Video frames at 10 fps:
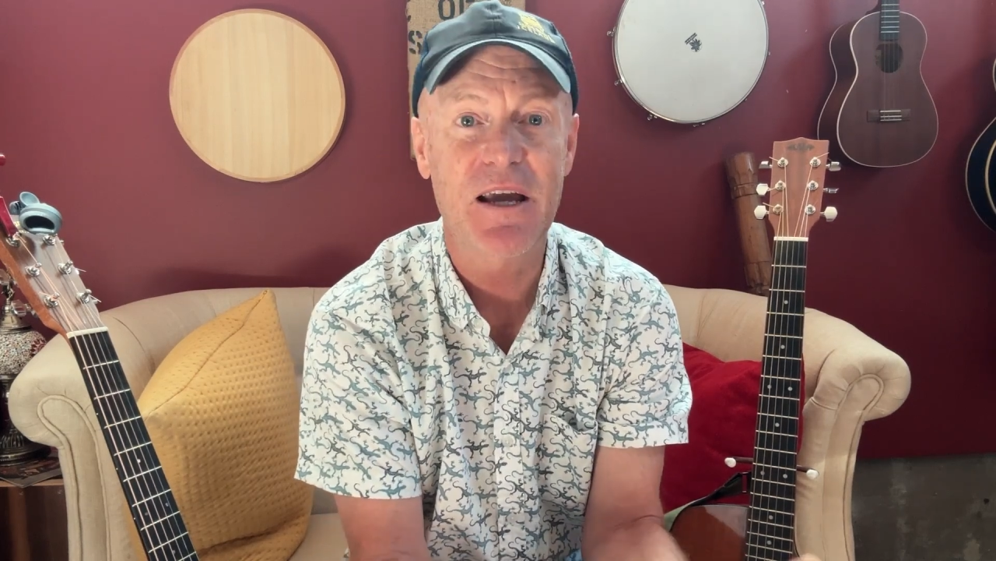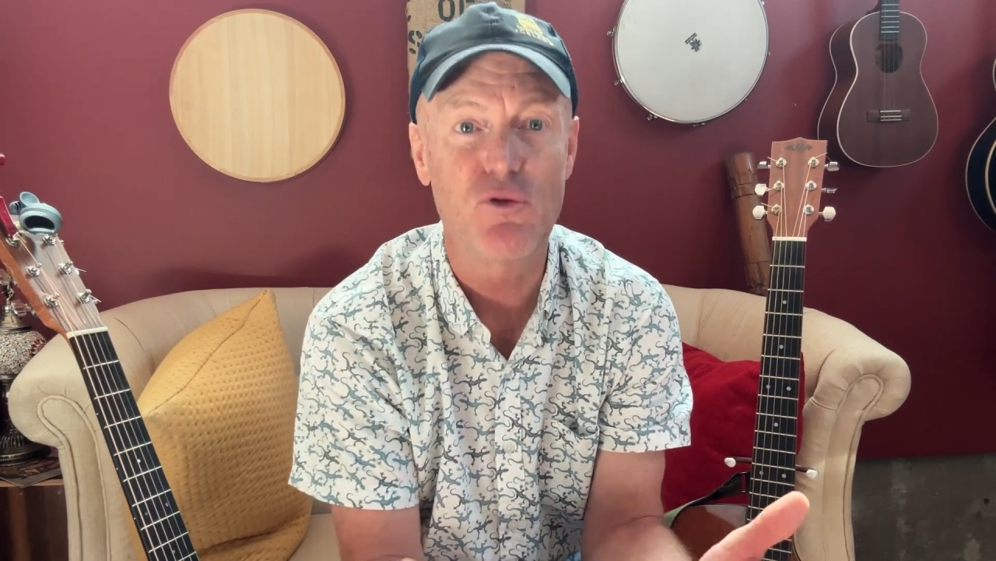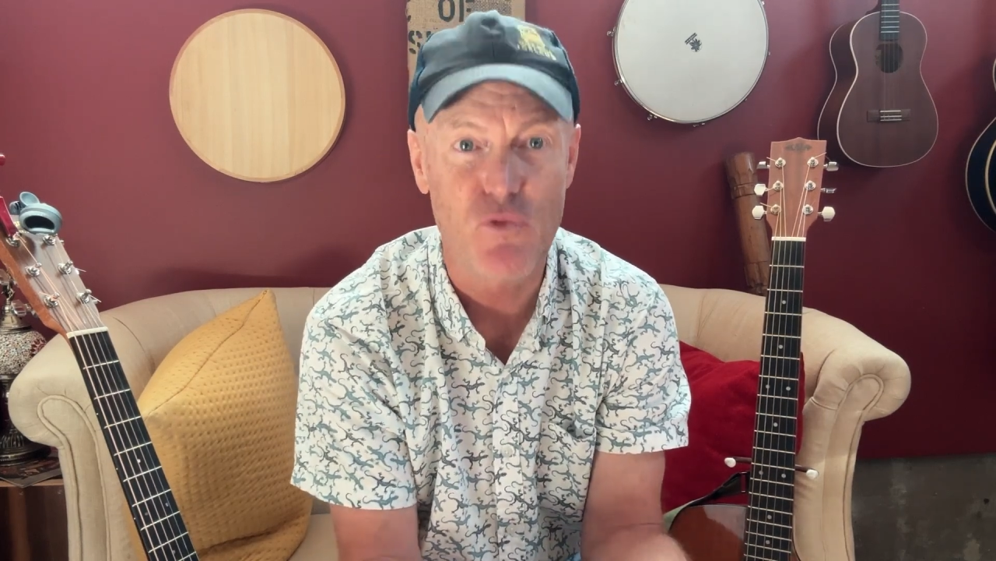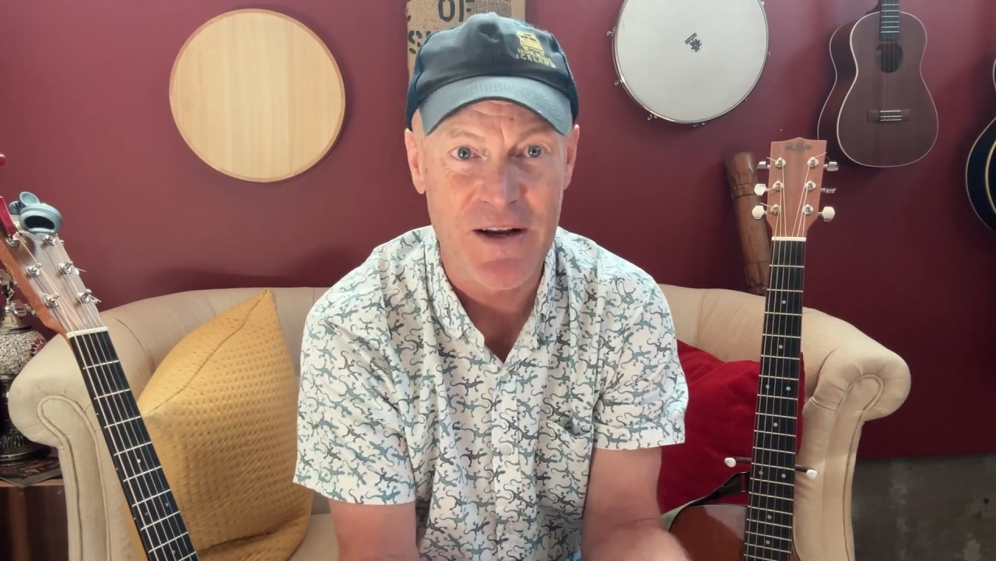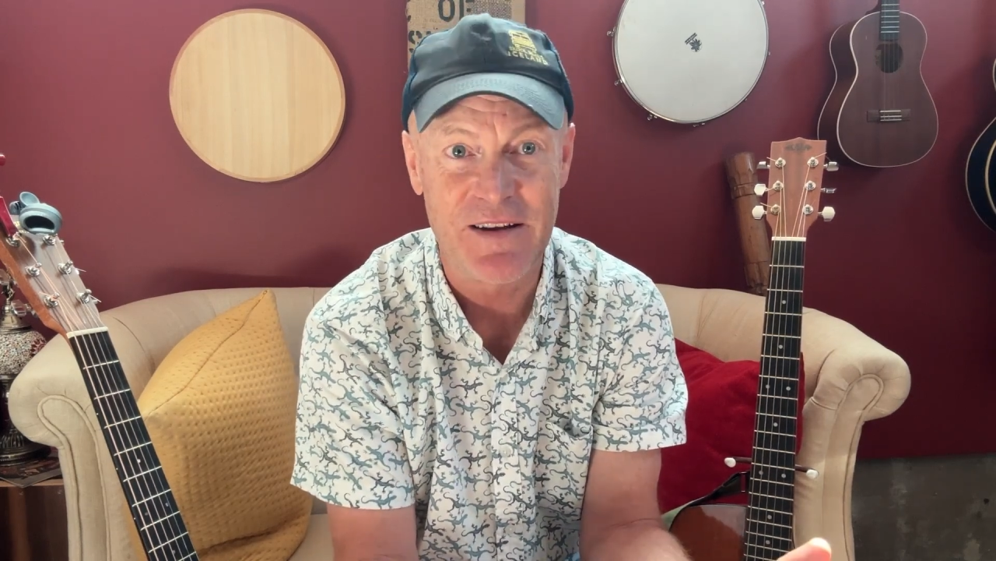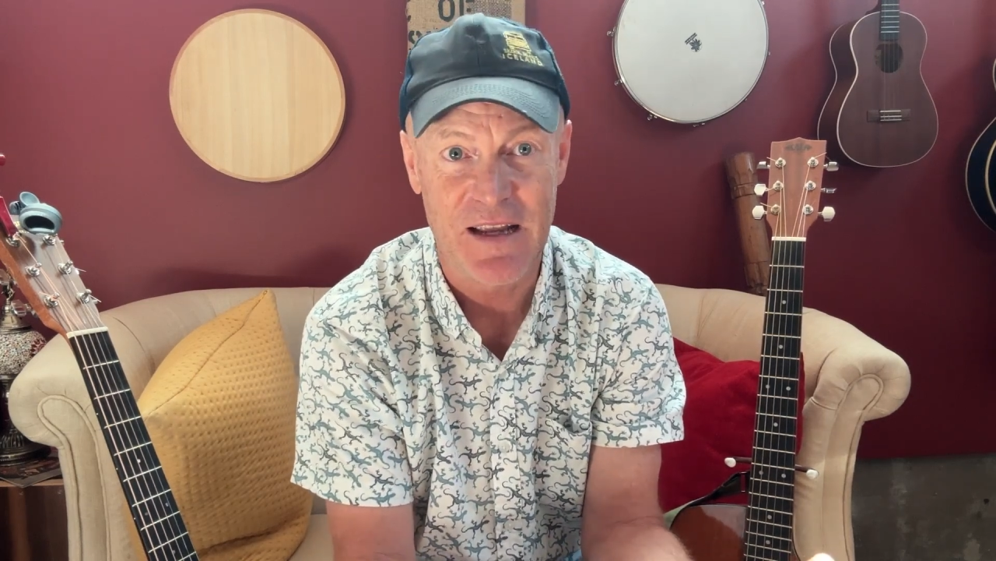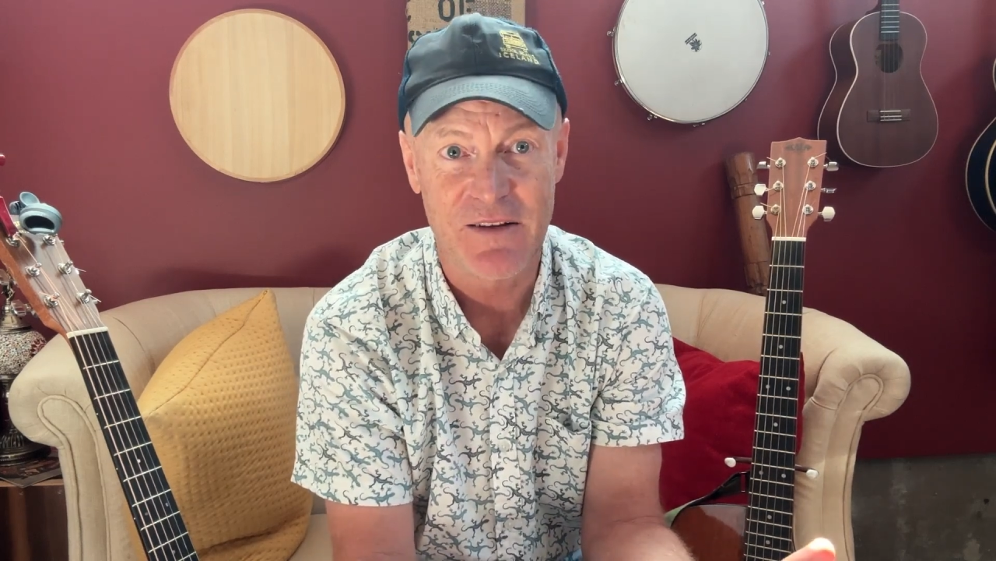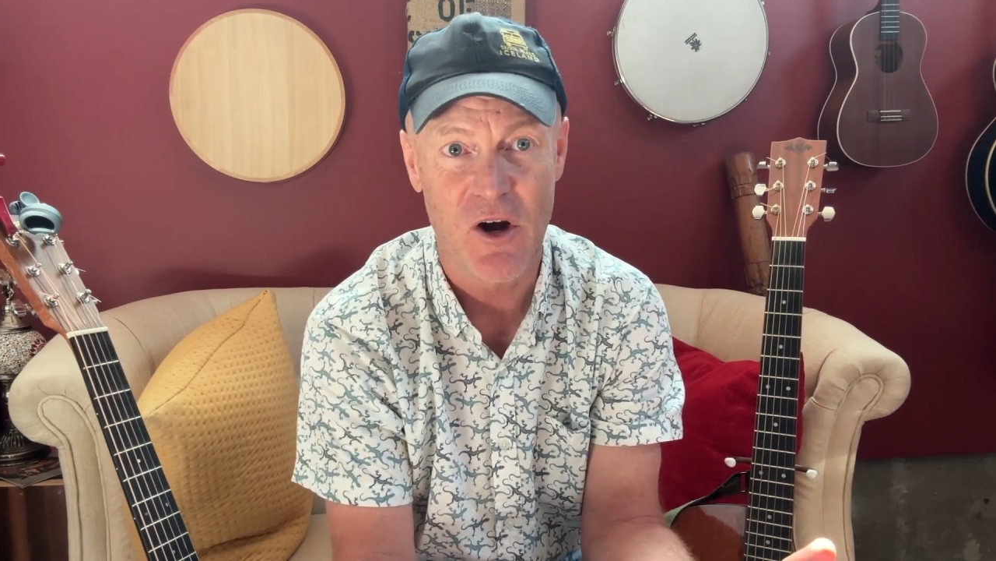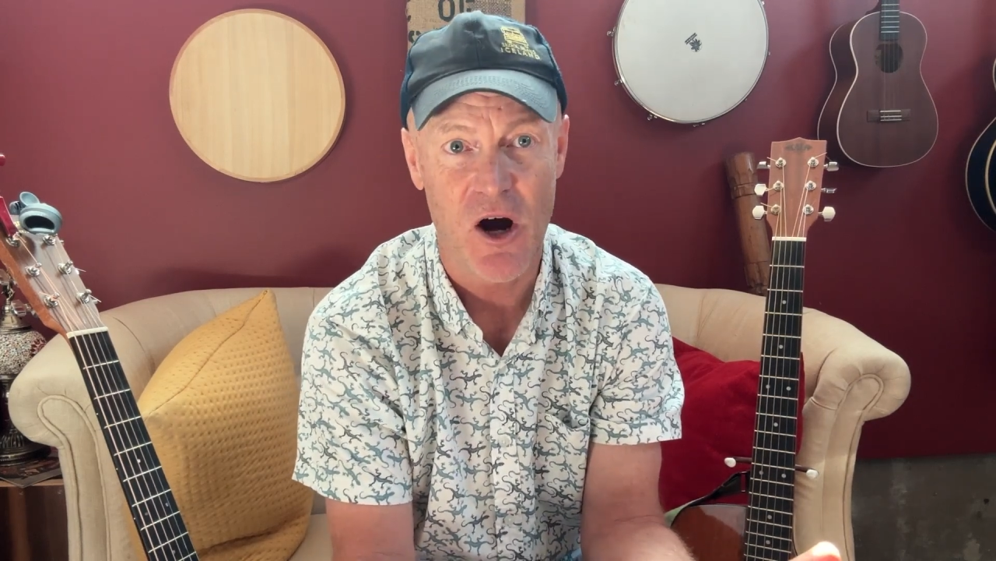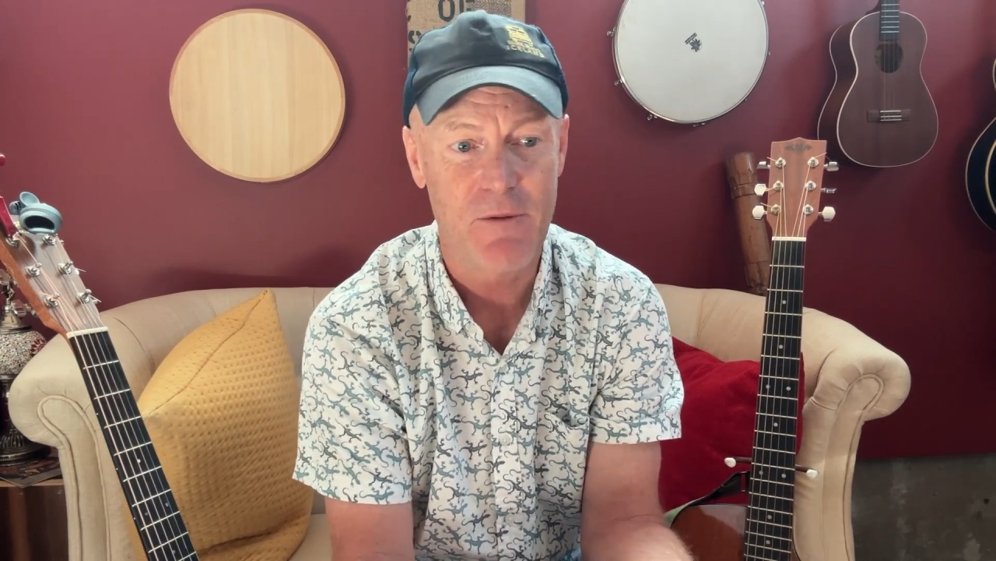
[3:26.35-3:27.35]
can rent a
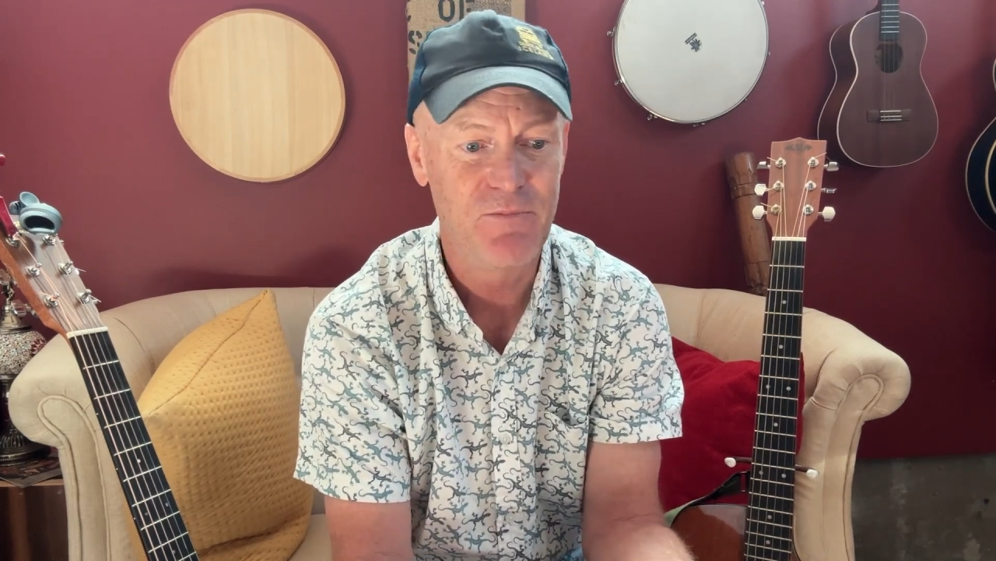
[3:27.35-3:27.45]
guitar.